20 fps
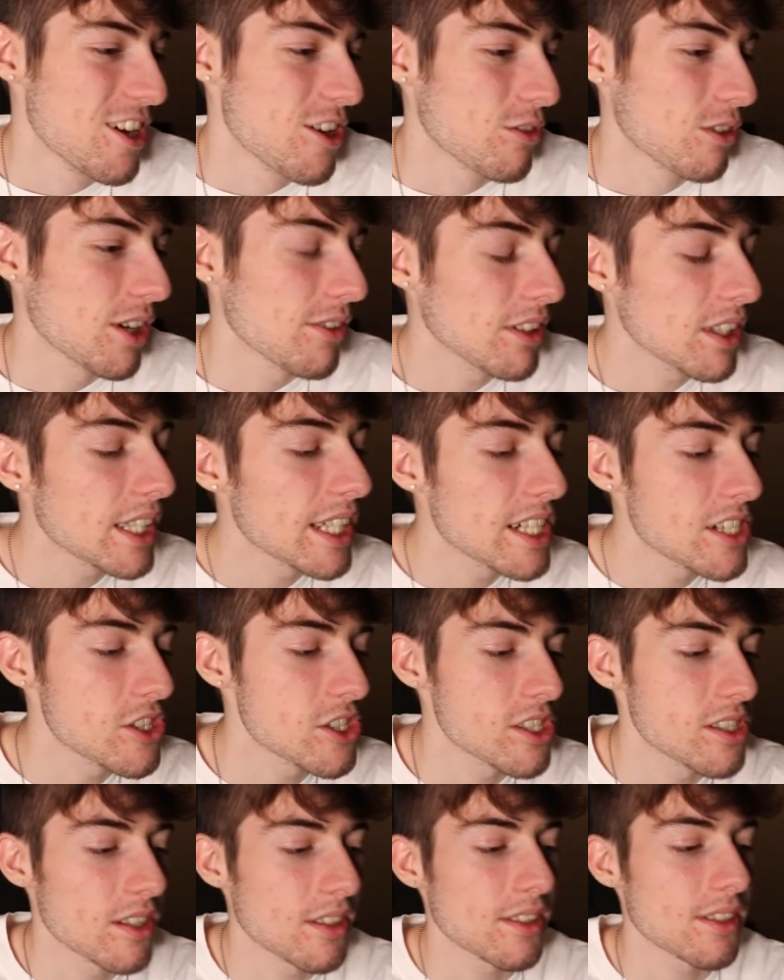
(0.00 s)

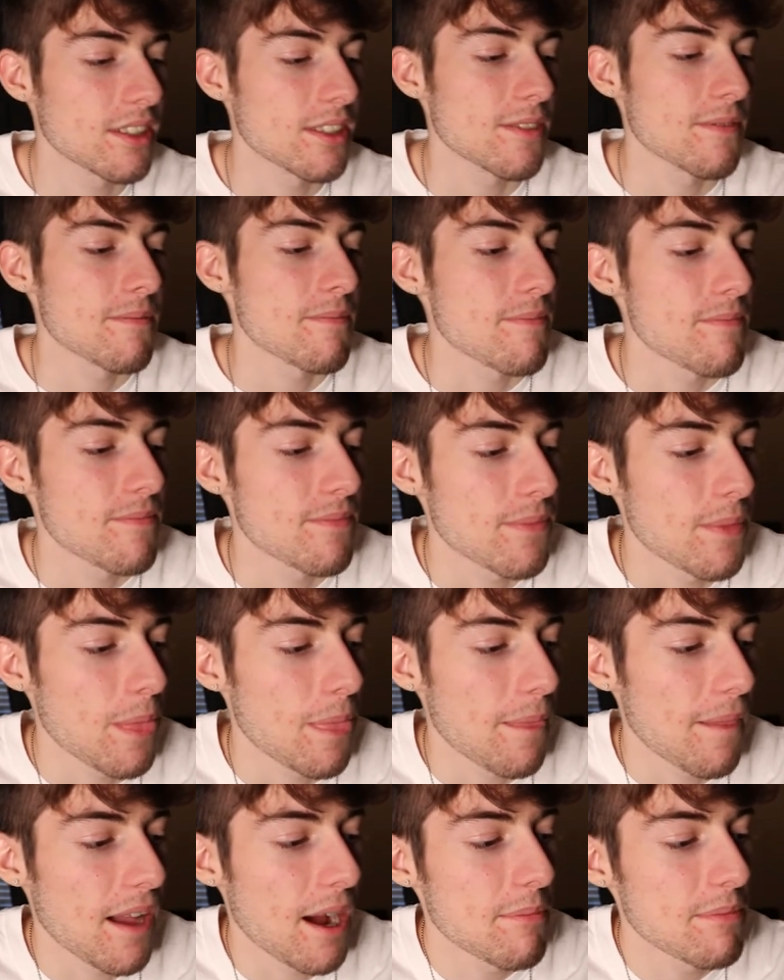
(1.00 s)
Revelations,
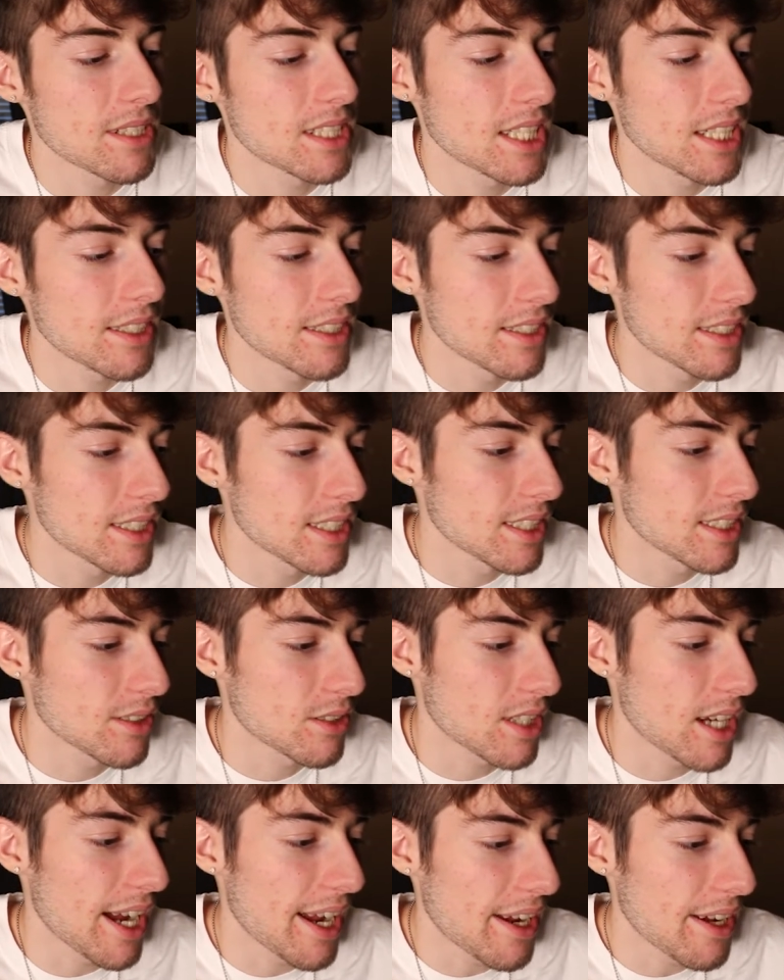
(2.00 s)
I'm gonna tell you
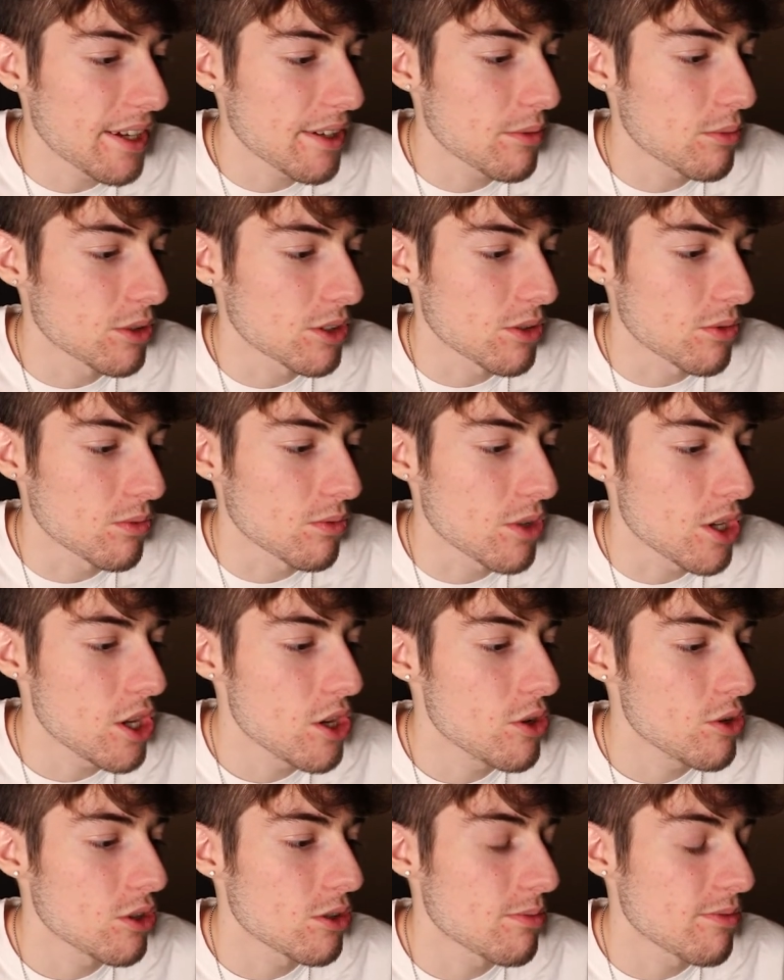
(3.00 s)
this, I was a
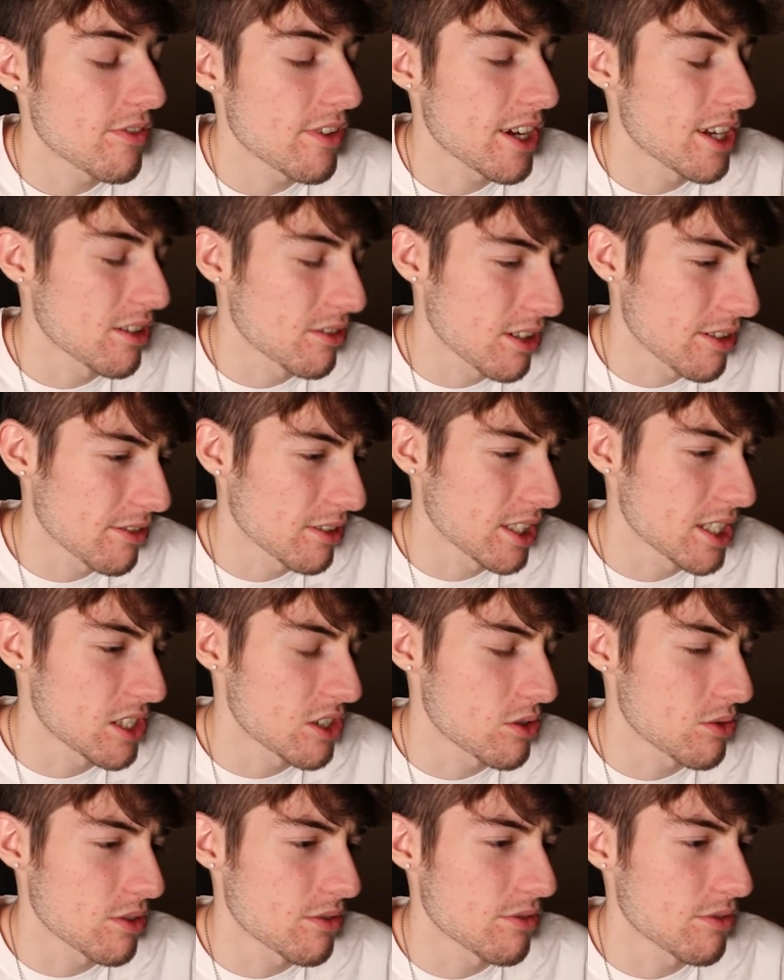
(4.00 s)
huge fan of Revelations when